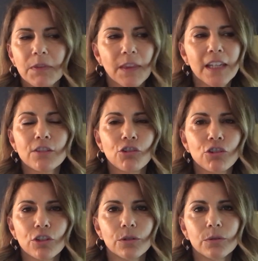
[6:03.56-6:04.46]
thing to
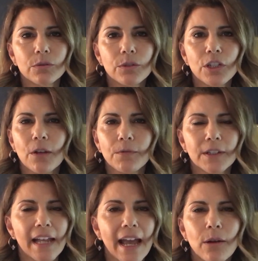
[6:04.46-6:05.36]
do, you know, for
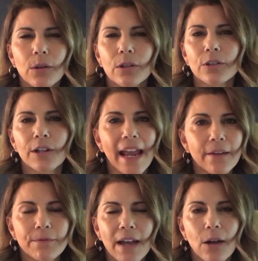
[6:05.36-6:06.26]
an hour or
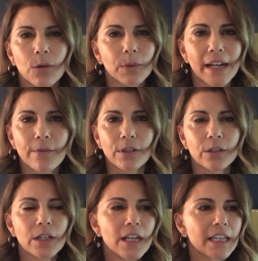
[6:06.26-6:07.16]
half hour or
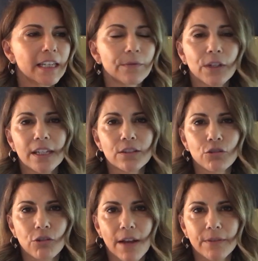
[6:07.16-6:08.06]
whatever. If your kids are
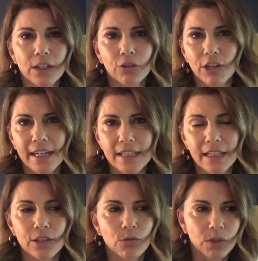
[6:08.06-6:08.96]
driving you crazy
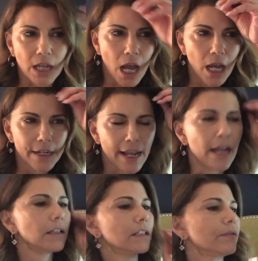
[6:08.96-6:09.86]
and you want to hide
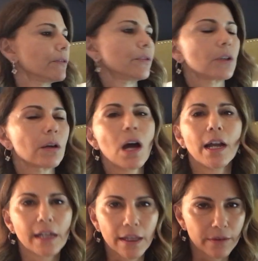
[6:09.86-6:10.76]
out, even if you go
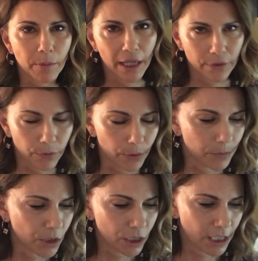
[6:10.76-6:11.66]
hide out in the bathroom,
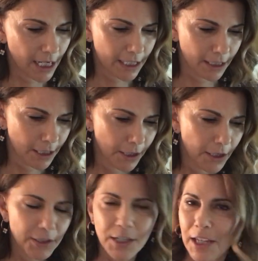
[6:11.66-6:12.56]
just take
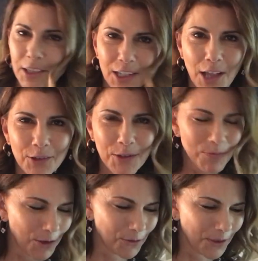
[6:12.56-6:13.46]
the coloring
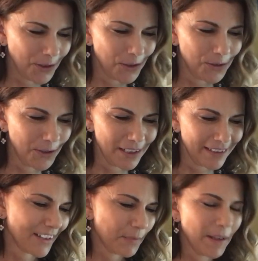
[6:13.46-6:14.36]
book with you and
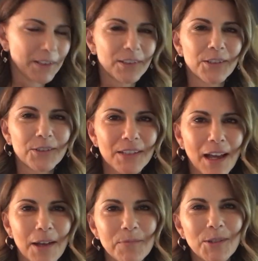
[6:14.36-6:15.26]
spend a little
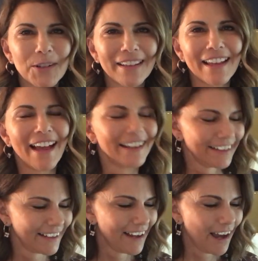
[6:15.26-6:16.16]
time doing that.
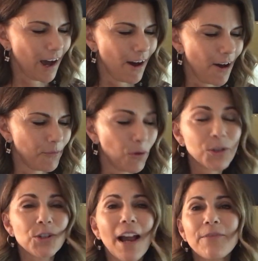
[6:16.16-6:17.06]
Or
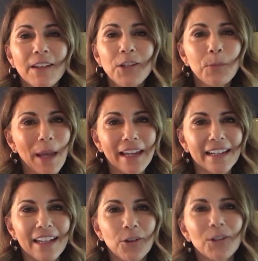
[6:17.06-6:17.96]
try finger
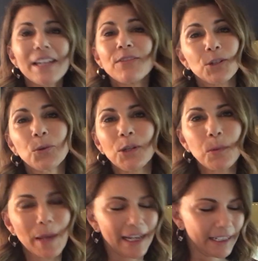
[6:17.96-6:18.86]
painting or even oil
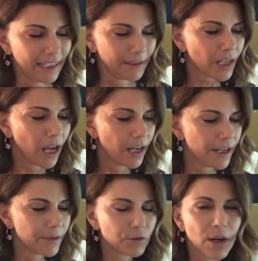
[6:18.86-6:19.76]
painting.
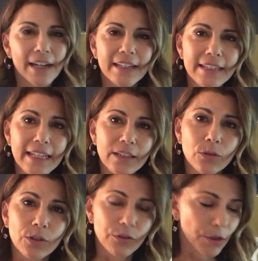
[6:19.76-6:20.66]
Try to knit
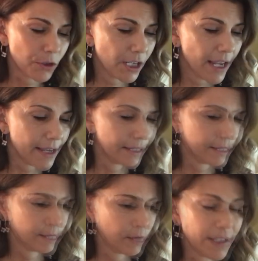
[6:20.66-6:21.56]
or crochet.
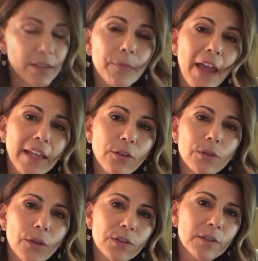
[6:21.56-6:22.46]
Write some thank you
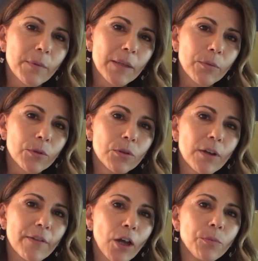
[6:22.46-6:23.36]
notes to people who
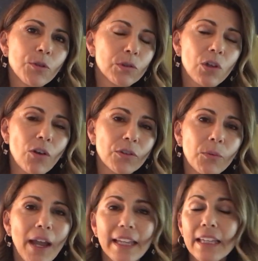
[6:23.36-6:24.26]
have helped you along the
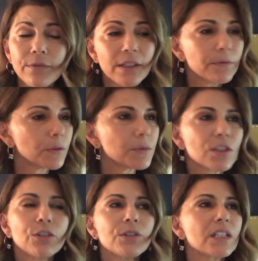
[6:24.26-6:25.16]
way, even if it was
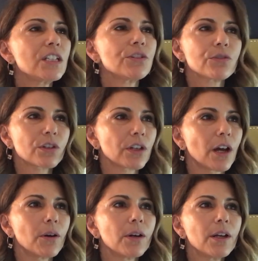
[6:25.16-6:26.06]
years and years
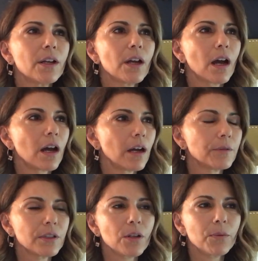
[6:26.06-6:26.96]
ago.
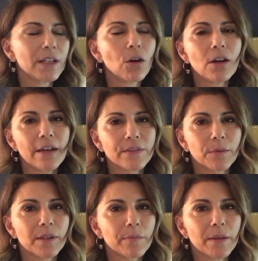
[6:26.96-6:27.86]
You know, we all have so
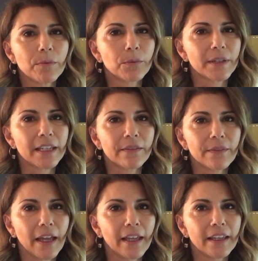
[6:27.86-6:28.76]
many people we can
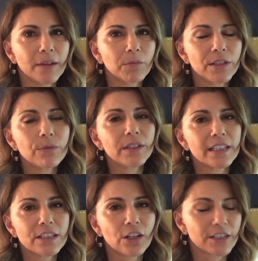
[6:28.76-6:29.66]
thank, and when you
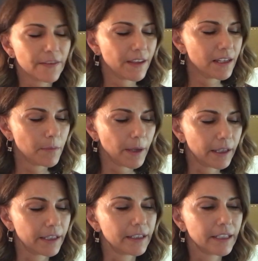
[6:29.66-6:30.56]
really start to think
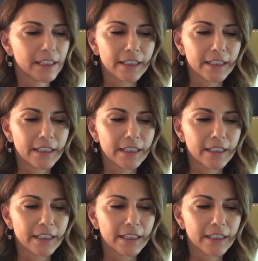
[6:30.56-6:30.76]
about it,